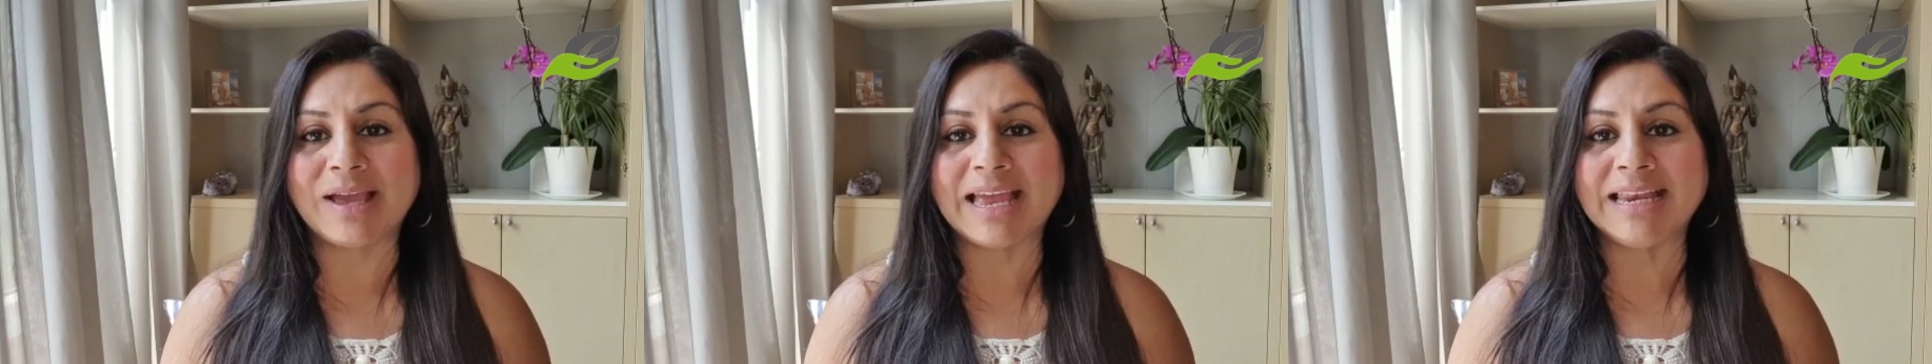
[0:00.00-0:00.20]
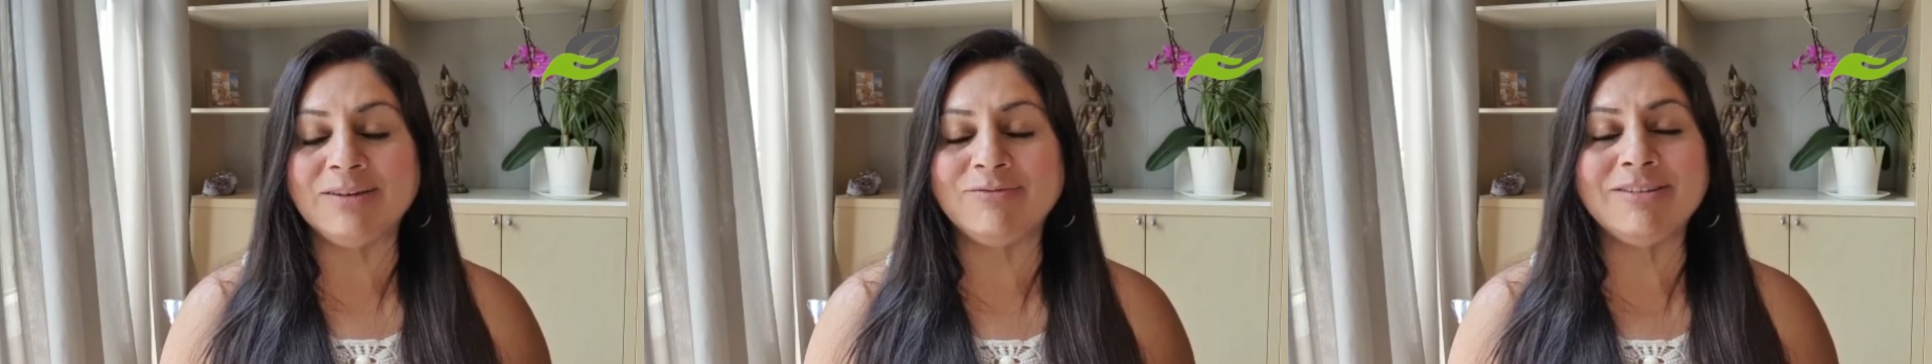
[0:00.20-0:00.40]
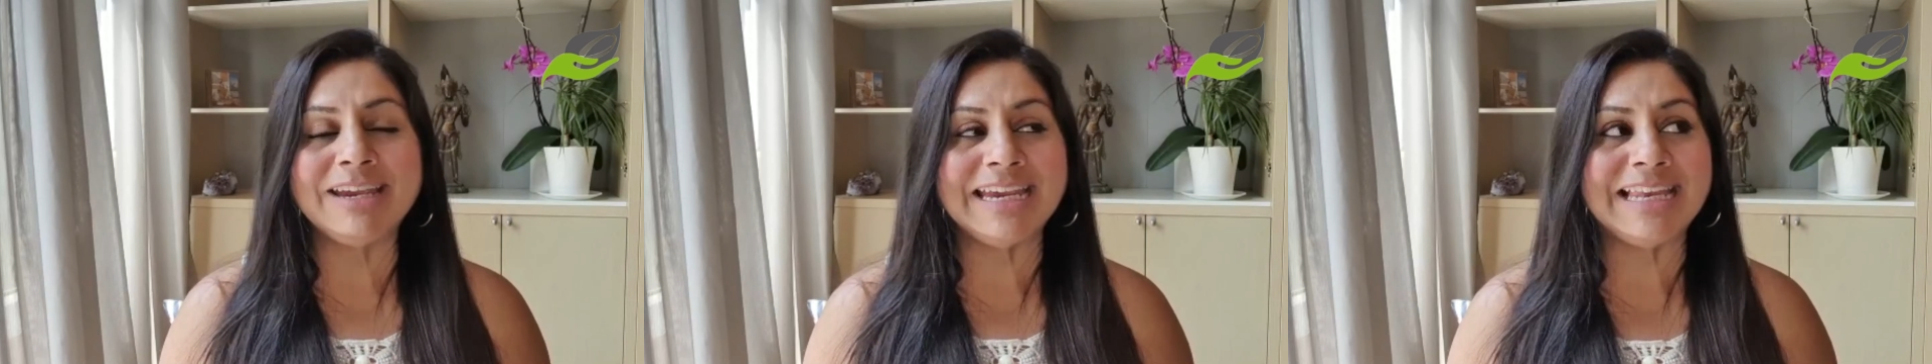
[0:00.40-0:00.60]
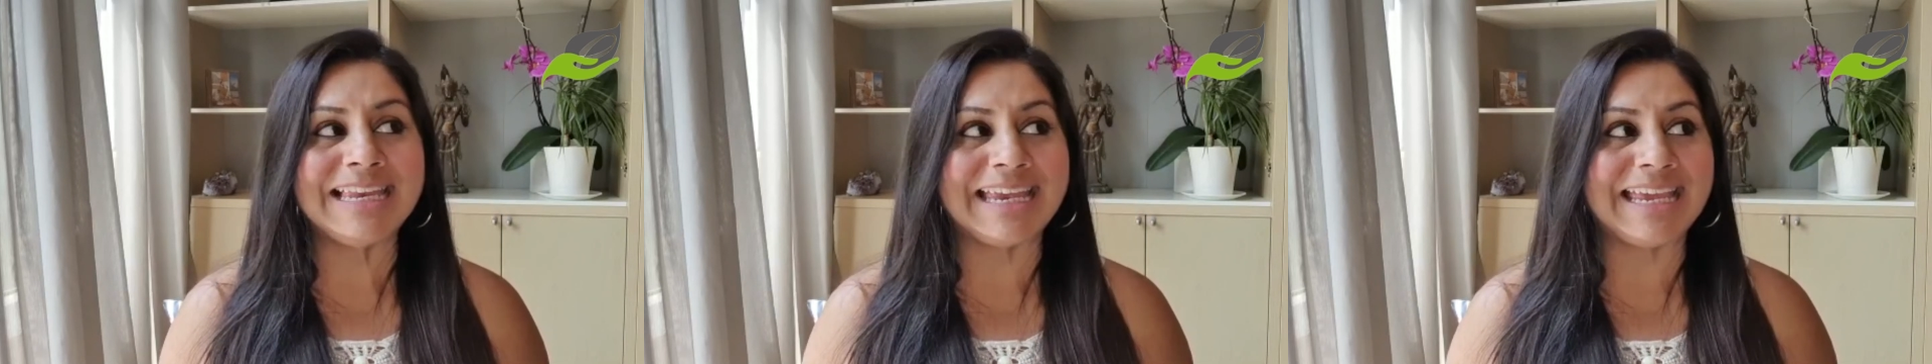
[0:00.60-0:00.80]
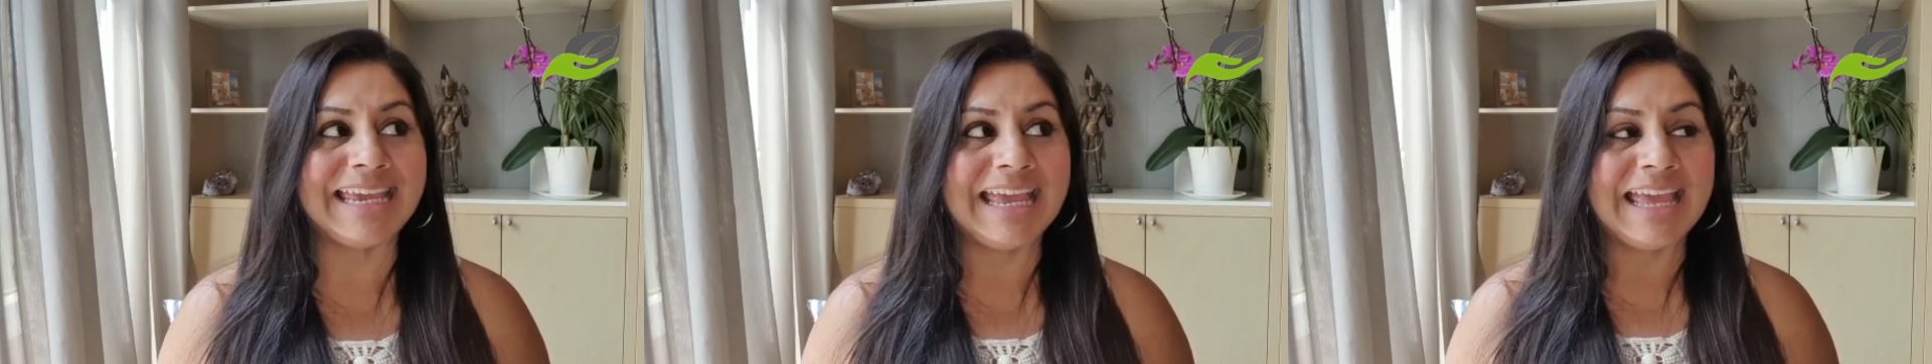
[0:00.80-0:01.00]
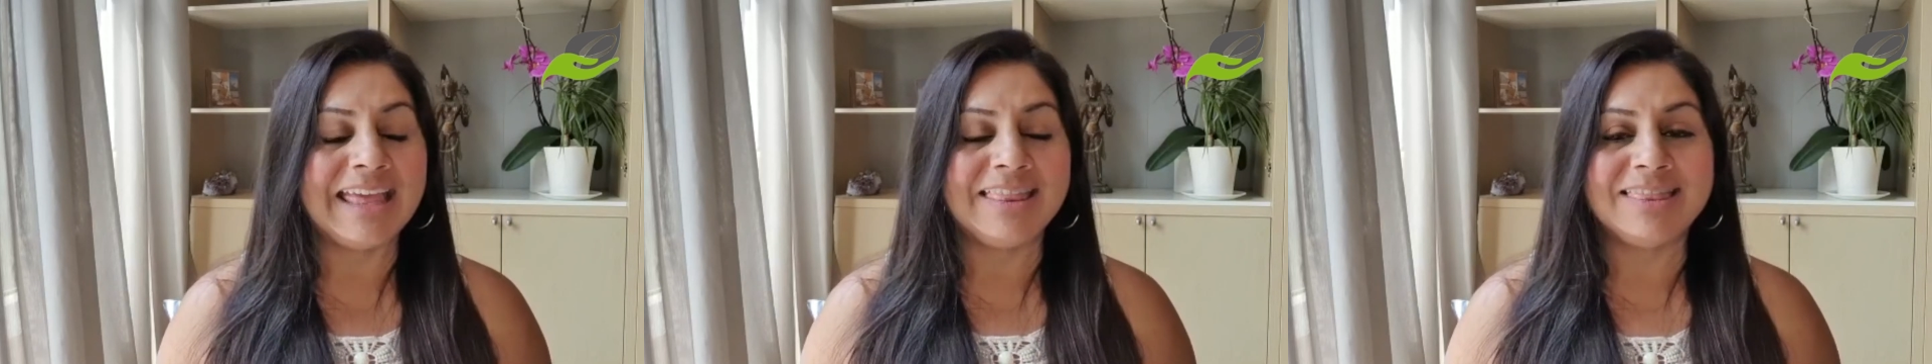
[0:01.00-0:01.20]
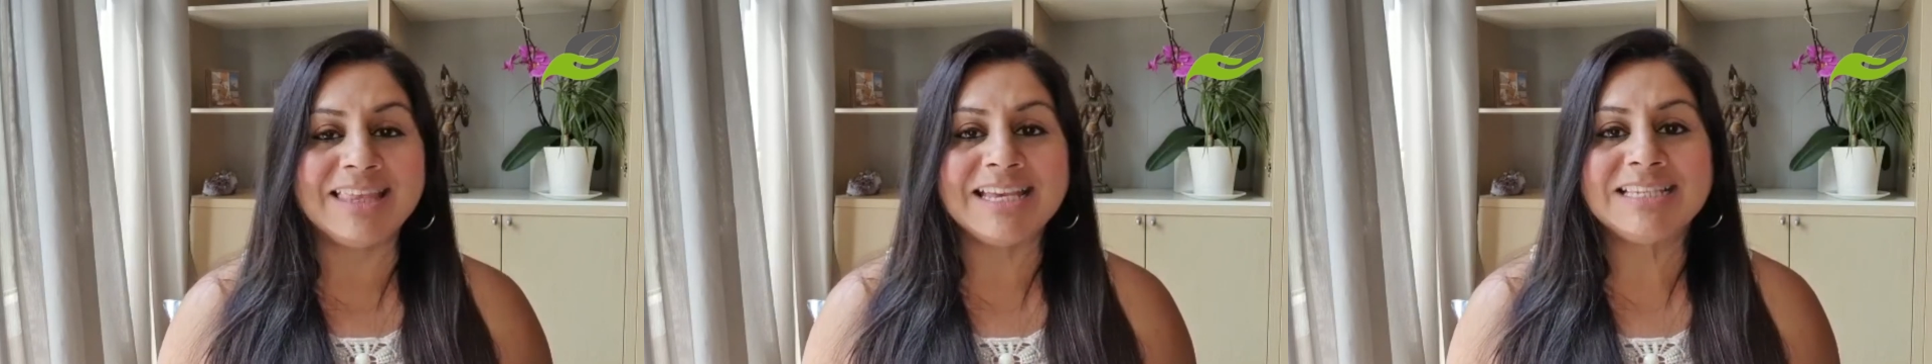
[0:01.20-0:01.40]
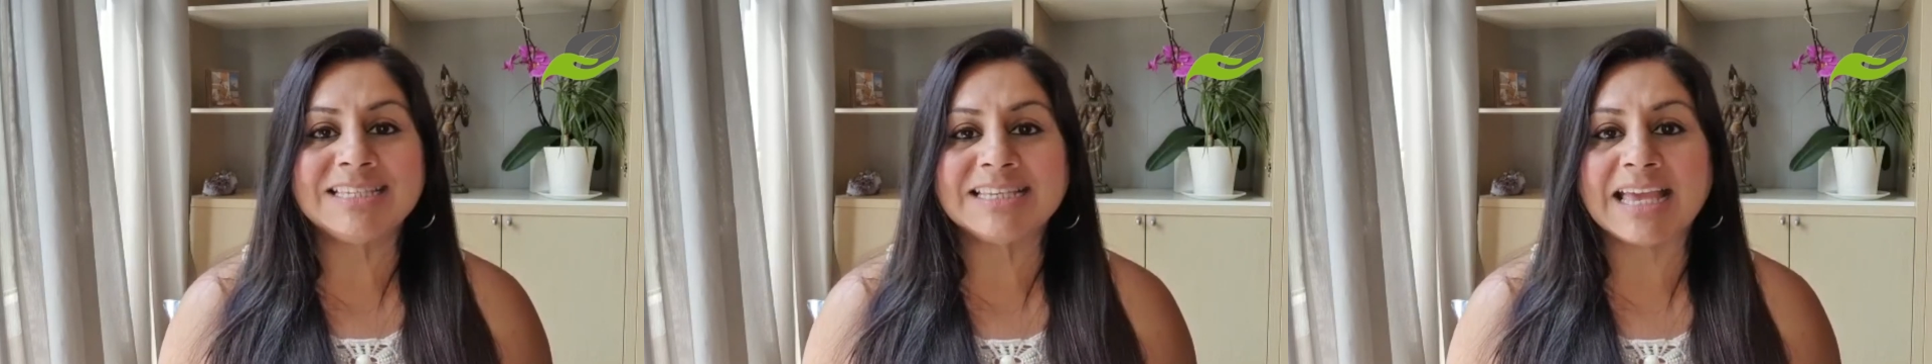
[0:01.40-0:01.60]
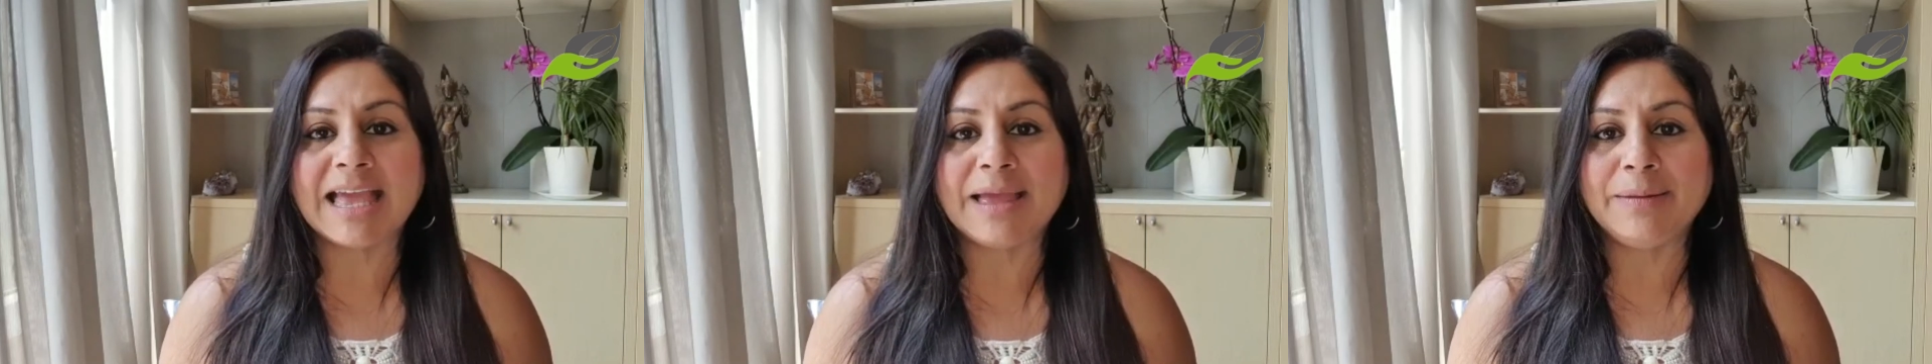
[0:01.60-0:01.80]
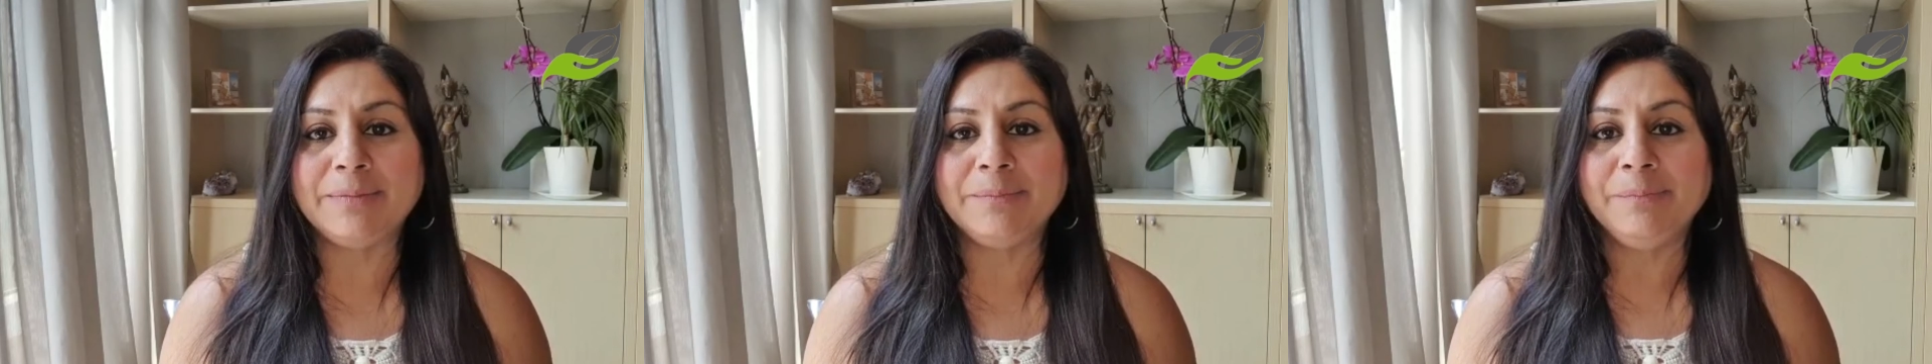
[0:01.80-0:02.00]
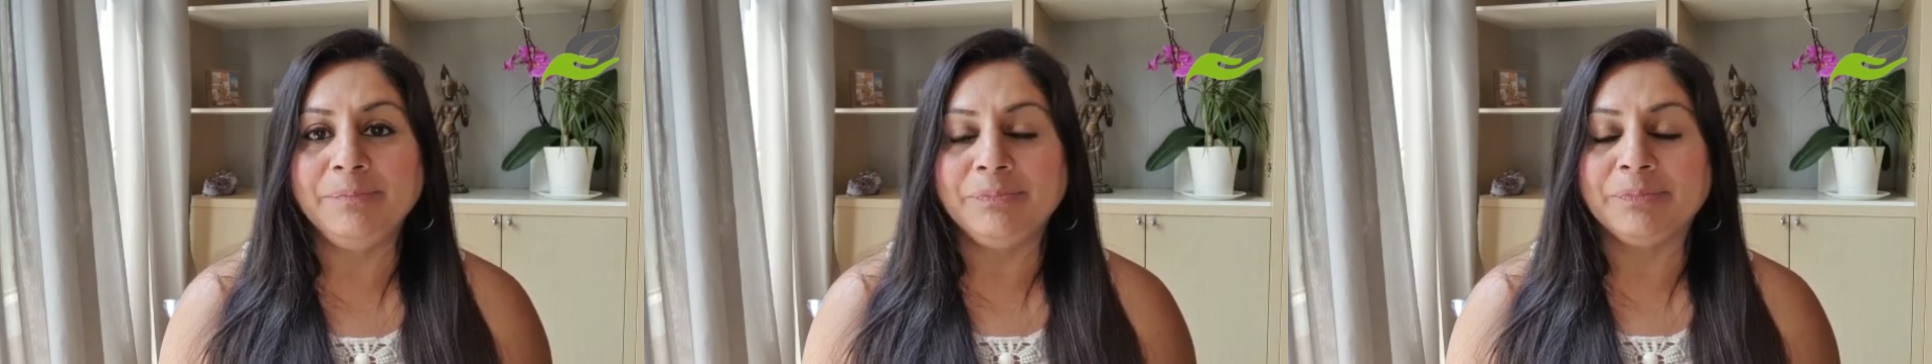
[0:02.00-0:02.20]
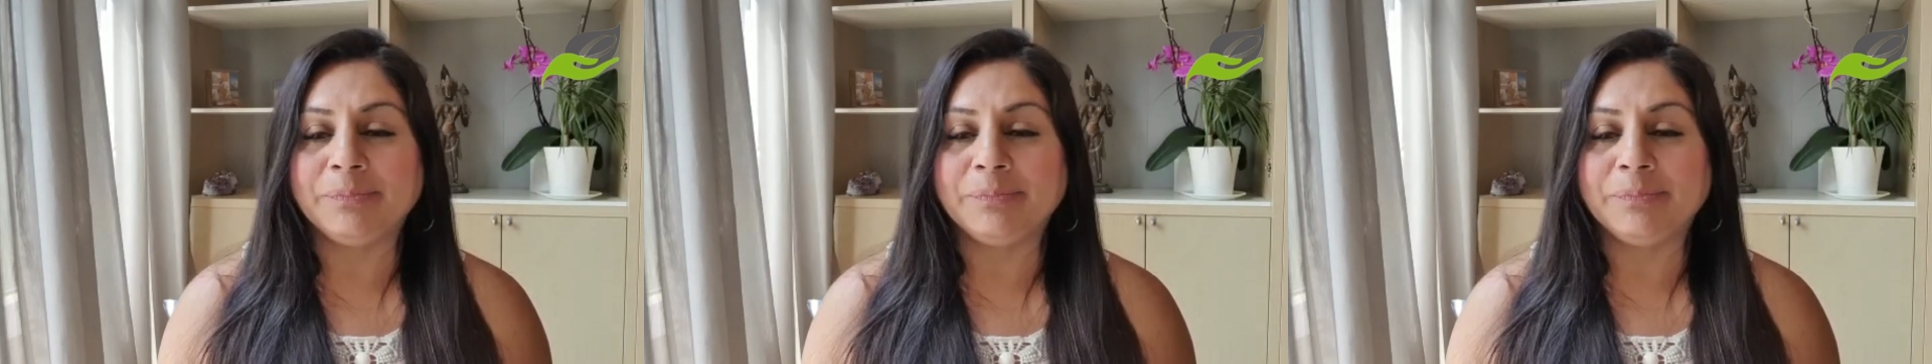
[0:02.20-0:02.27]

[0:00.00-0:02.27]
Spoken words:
and really this can